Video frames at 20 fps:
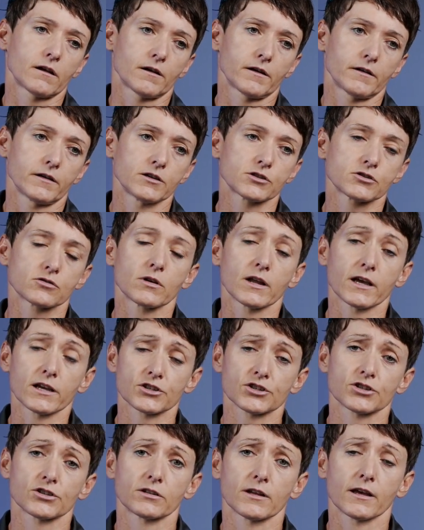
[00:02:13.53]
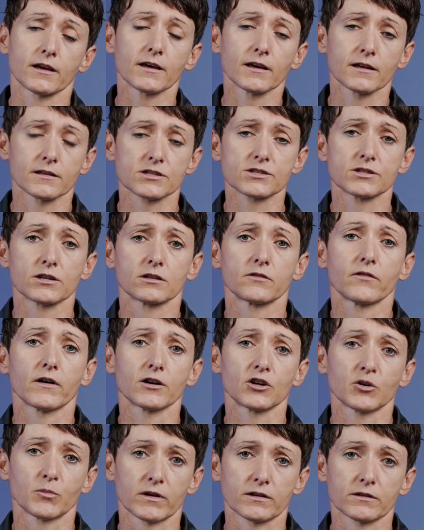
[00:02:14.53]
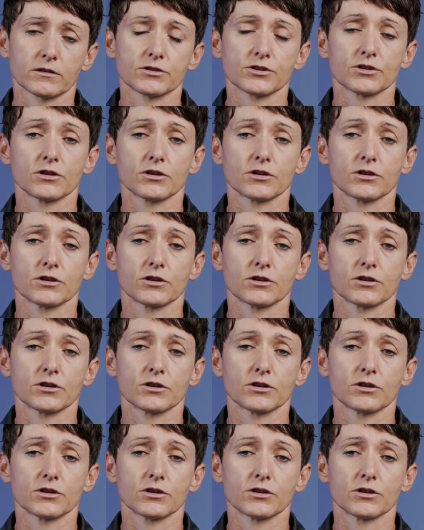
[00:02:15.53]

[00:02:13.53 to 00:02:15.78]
insulation against the environment.